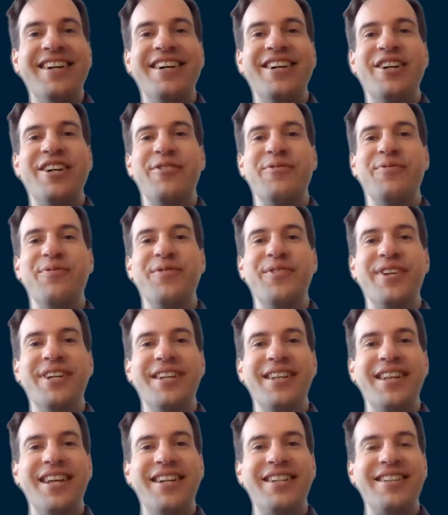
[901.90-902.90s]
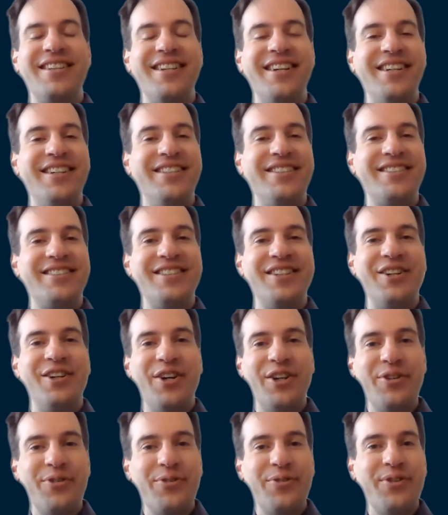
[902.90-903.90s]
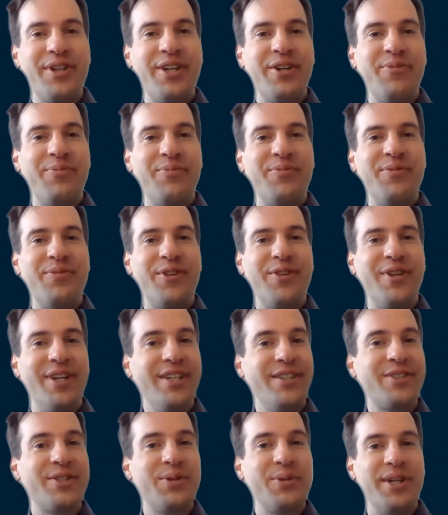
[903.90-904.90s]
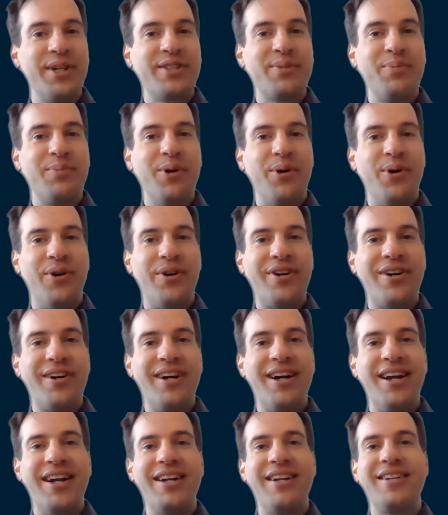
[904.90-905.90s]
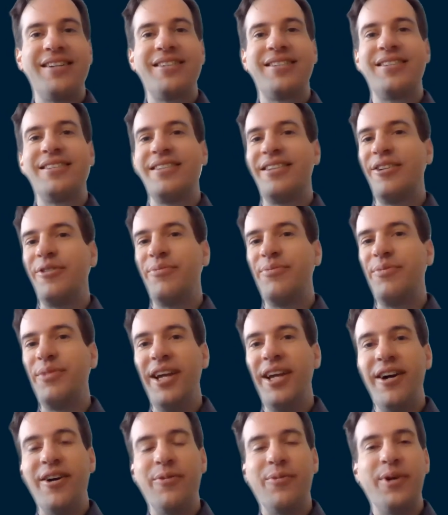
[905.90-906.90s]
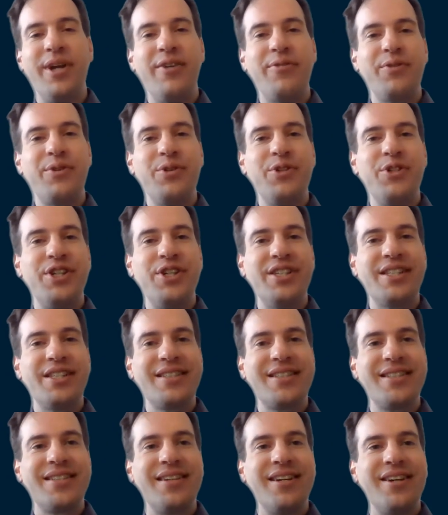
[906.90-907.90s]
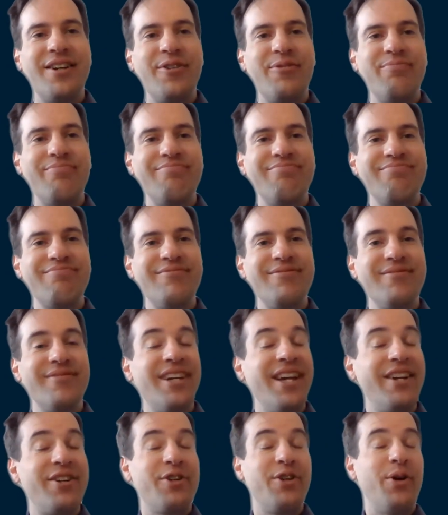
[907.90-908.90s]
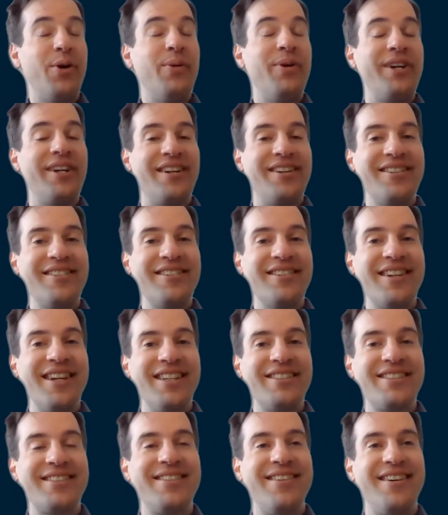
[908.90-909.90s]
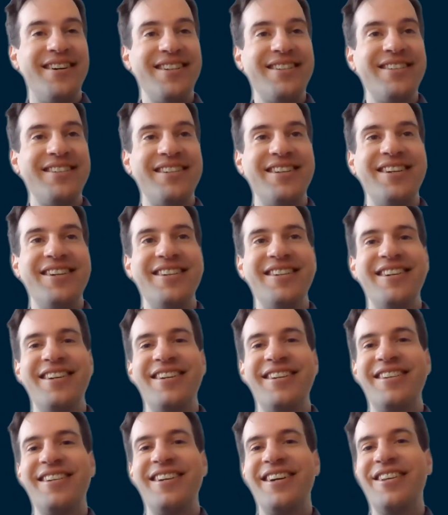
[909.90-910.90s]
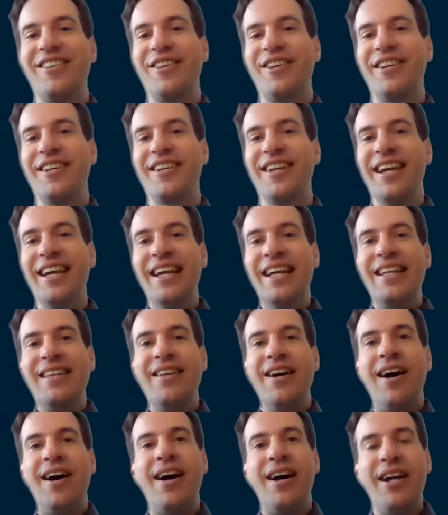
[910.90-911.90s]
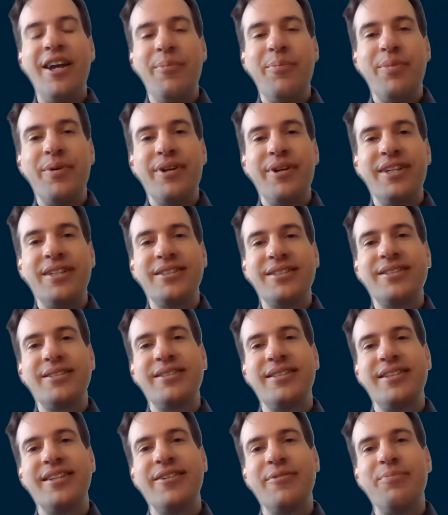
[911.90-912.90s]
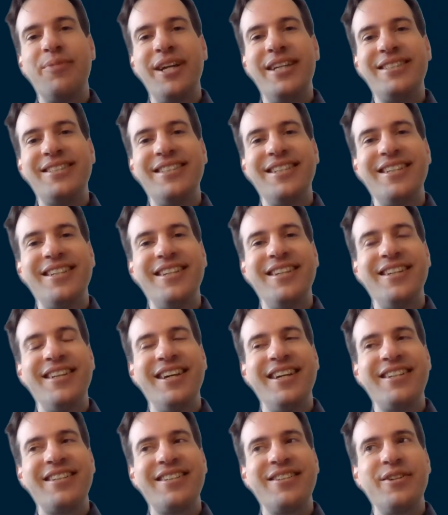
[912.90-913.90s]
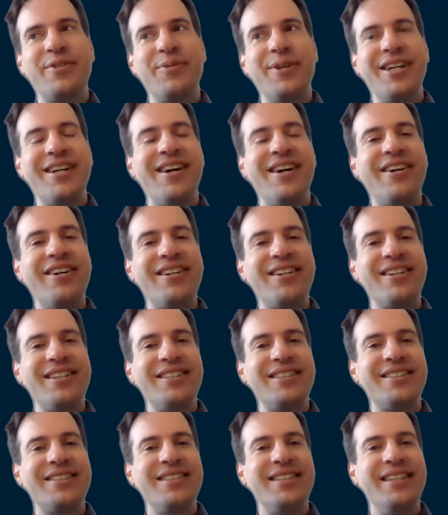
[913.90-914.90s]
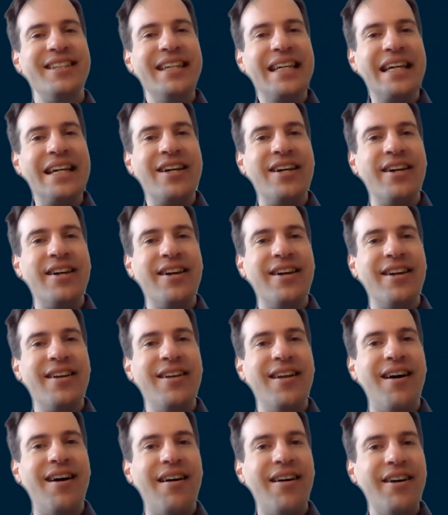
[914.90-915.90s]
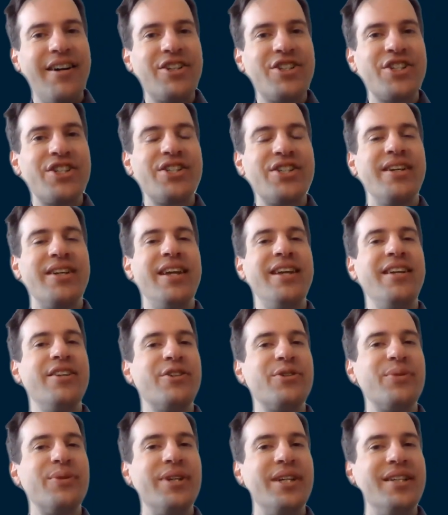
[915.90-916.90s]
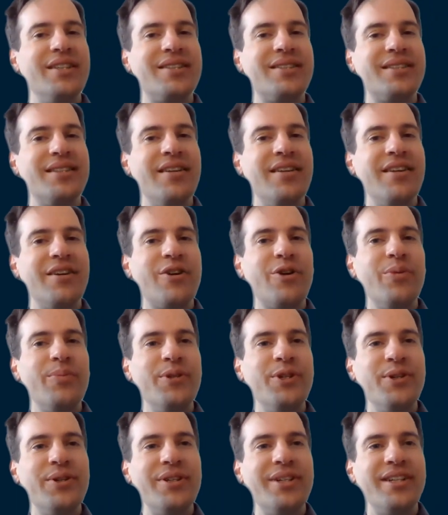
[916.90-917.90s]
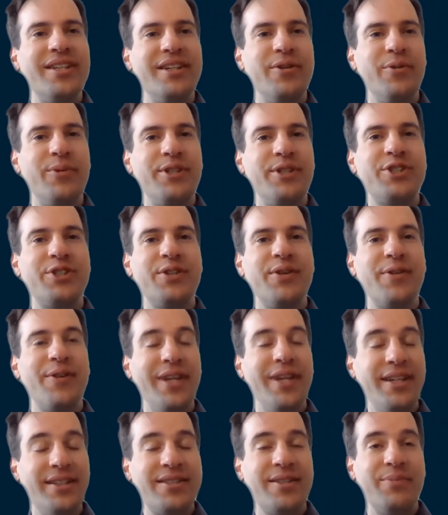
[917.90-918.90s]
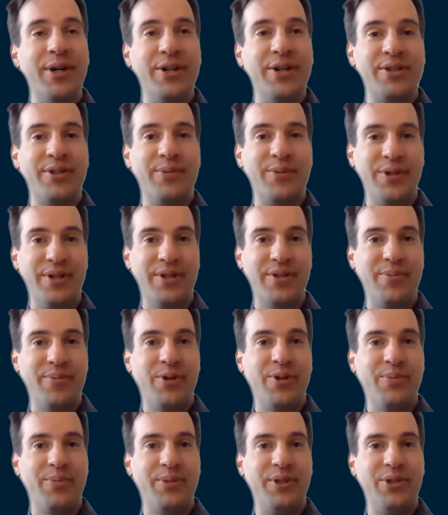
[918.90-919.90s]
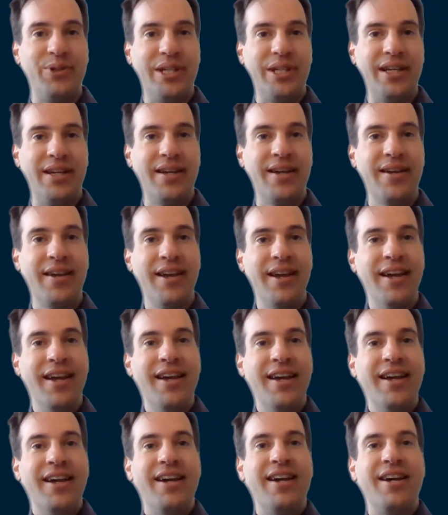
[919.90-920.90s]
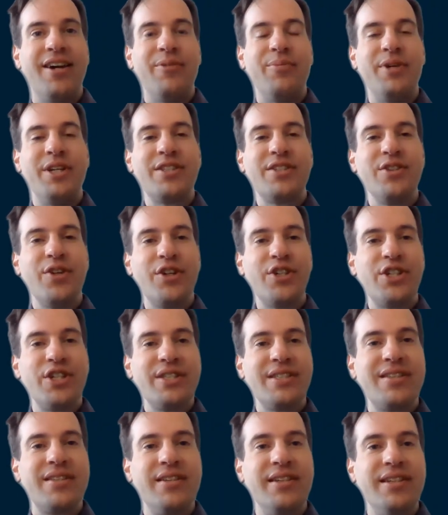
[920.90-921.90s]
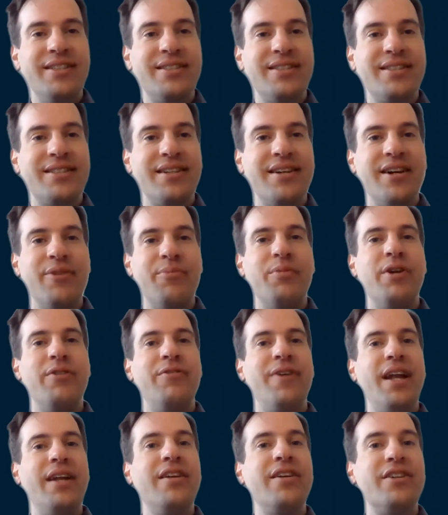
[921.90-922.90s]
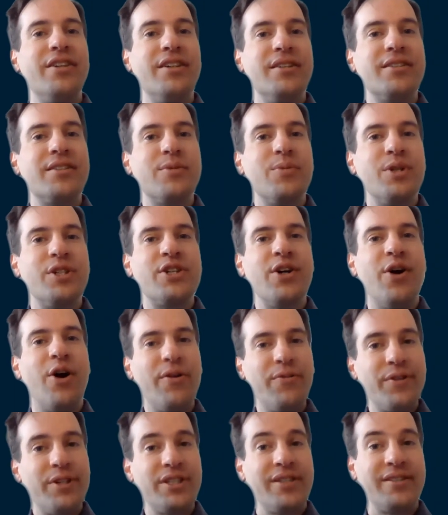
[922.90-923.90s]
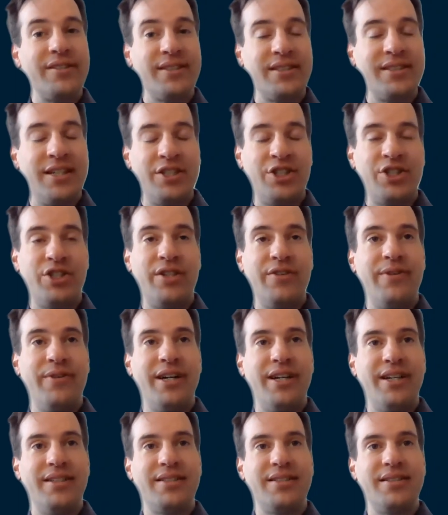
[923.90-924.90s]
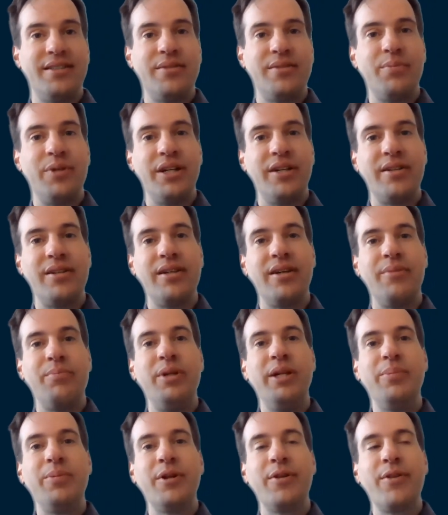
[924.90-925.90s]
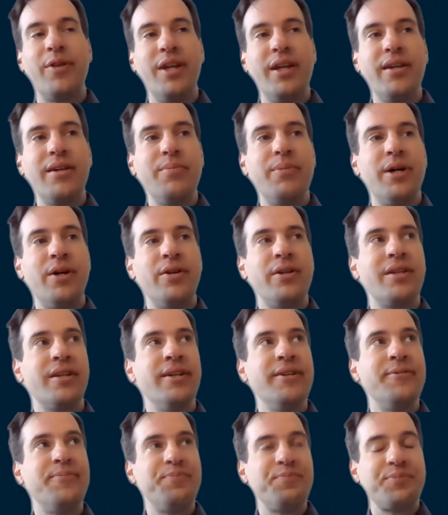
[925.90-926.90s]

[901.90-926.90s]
that there is a lot of things to explore, and we have to just get going, get starting. And I think the hype is basically that we currently see a large increase in the community which thinks about quantum computing. It's not just these vendors which offer such devices, but people think about